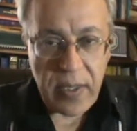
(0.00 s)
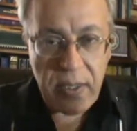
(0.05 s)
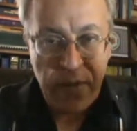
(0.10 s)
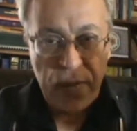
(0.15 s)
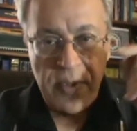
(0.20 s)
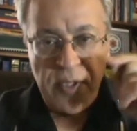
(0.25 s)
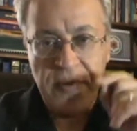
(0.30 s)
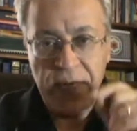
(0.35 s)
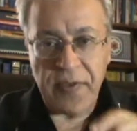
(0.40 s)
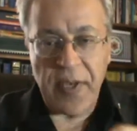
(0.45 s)

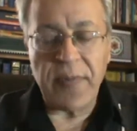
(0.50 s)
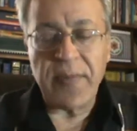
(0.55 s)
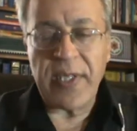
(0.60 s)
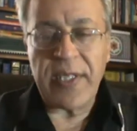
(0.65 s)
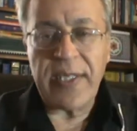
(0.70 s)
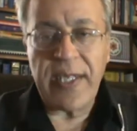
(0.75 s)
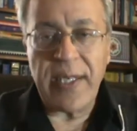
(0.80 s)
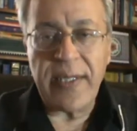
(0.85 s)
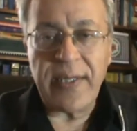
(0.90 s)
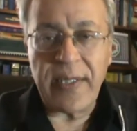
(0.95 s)
was
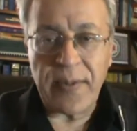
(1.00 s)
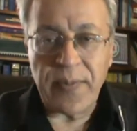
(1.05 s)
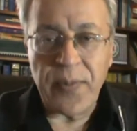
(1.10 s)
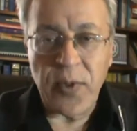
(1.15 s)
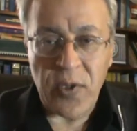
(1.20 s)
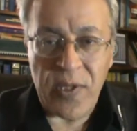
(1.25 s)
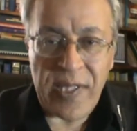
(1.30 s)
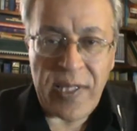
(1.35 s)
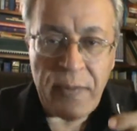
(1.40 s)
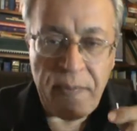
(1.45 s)
fabricated
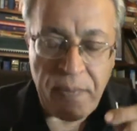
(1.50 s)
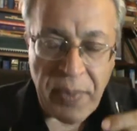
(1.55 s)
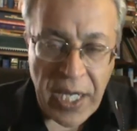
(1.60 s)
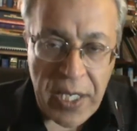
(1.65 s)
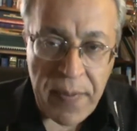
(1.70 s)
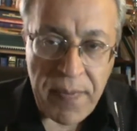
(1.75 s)
mostly by